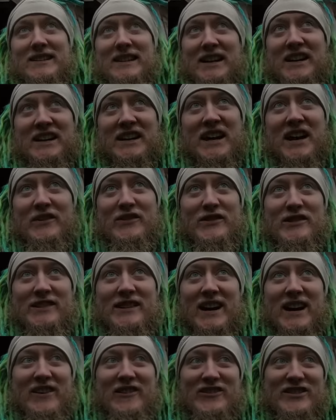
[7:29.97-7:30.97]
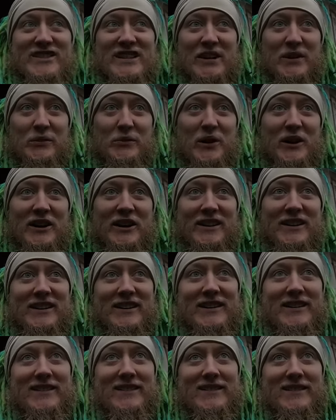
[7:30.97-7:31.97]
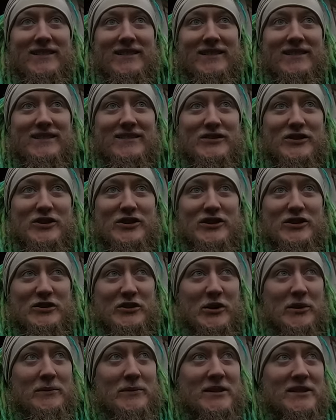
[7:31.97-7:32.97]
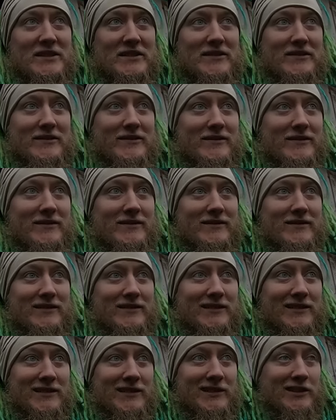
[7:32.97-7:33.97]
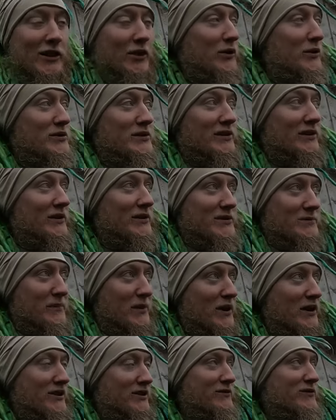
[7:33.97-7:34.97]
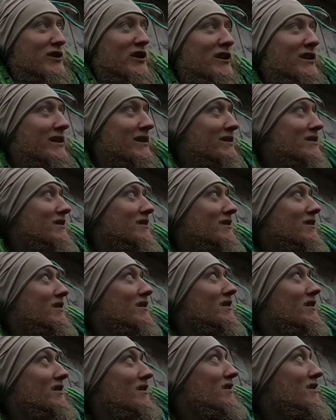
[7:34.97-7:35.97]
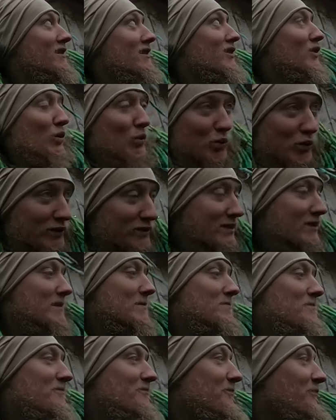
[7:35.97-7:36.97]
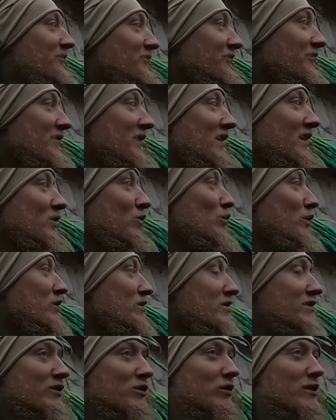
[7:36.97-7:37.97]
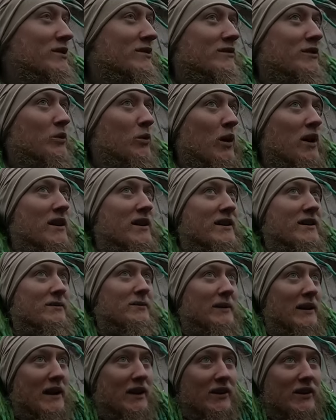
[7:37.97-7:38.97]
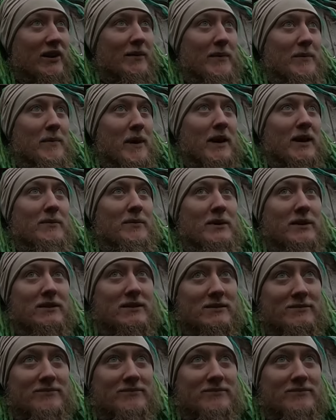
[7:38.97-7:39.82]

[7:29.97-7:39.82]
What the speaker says: Like I haven't said a word. Just enjoying myself. Loads and loads of birds returning to the woods. Winter's always quiet, but now they're coming back a bit.